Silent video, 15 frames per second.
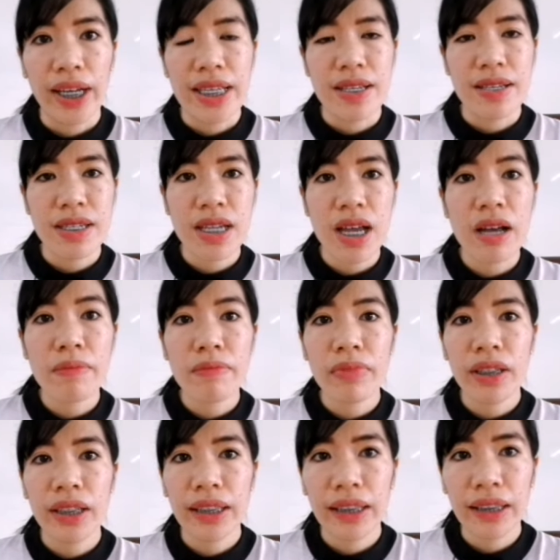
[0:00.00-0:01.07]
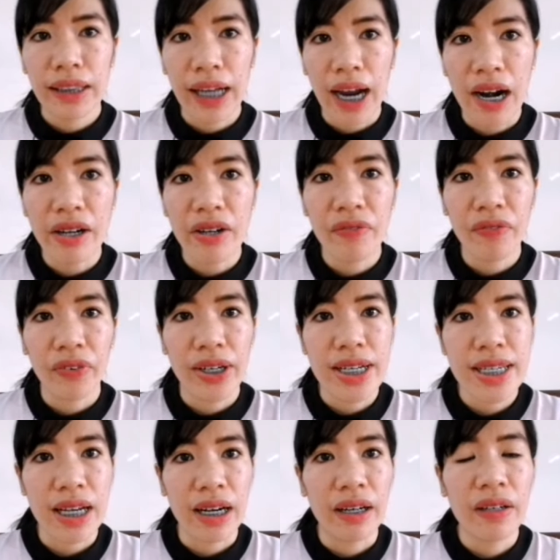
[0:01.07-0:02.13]
Okay, so some
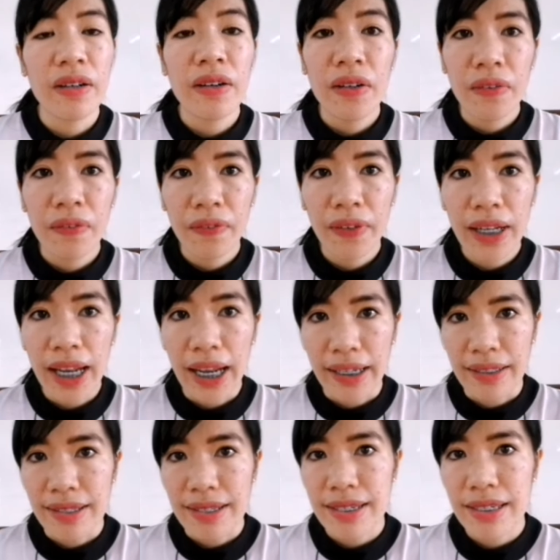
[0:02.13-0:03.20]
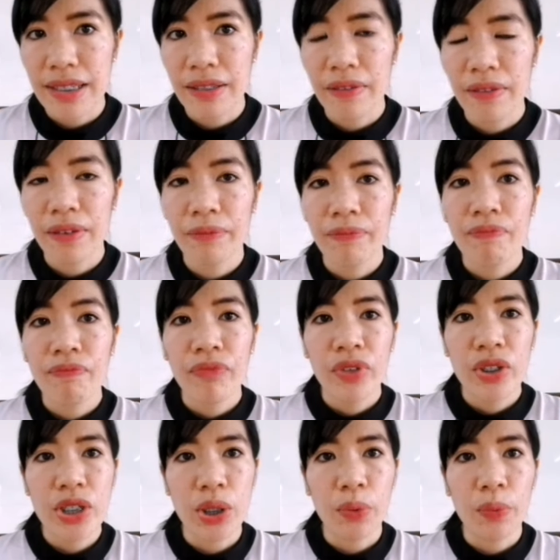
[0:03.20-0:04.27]
carnivores are felines.
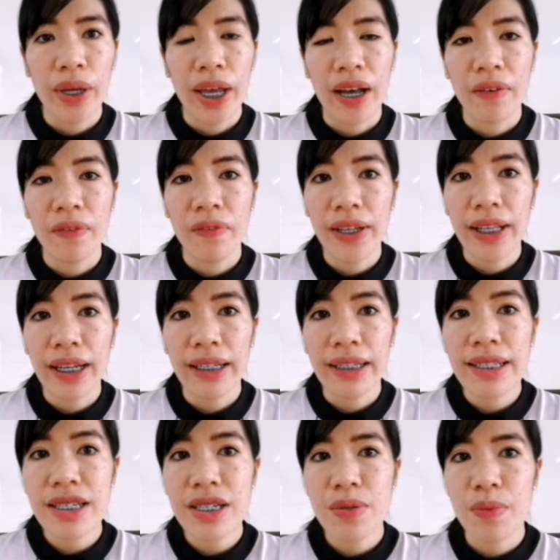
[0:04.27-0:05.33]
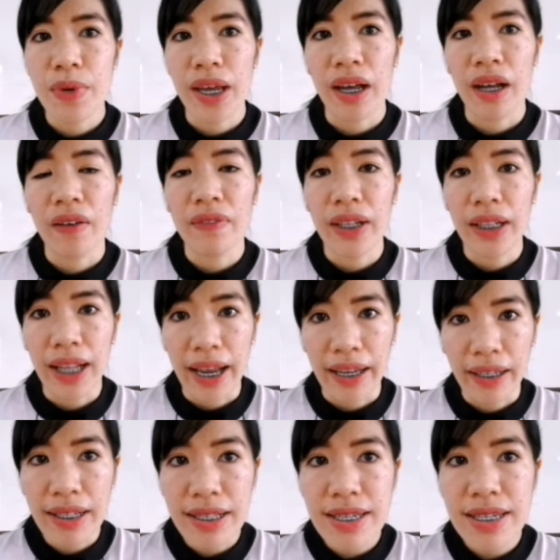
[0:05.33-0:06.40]
So we have felines, we have the
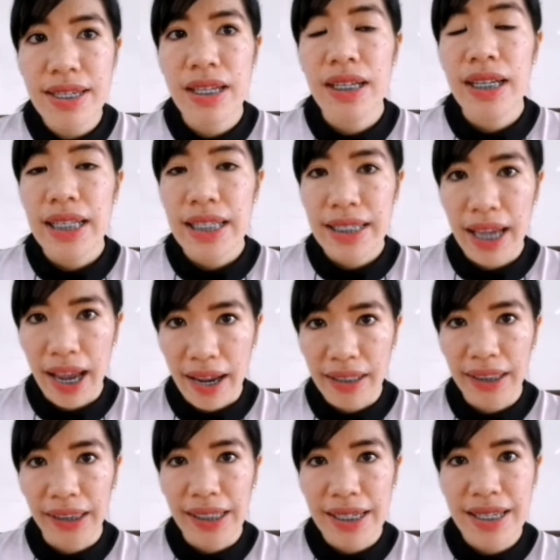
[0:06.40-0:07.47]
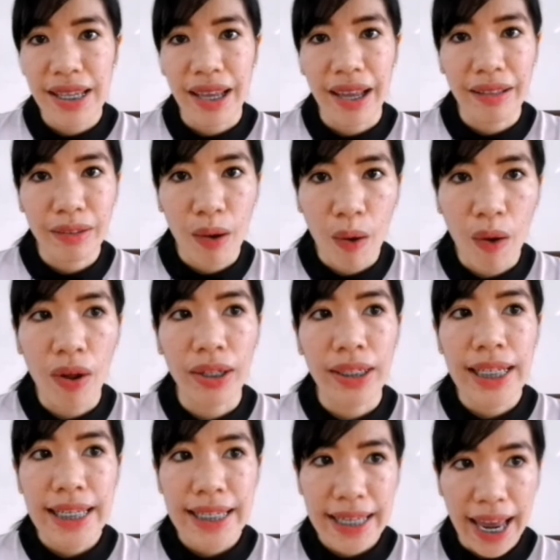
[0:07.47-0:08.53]
lions, tigers, and all
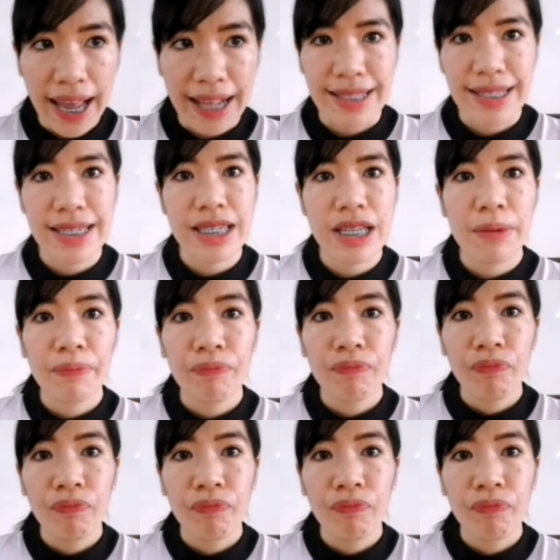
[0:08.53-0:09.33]
cats.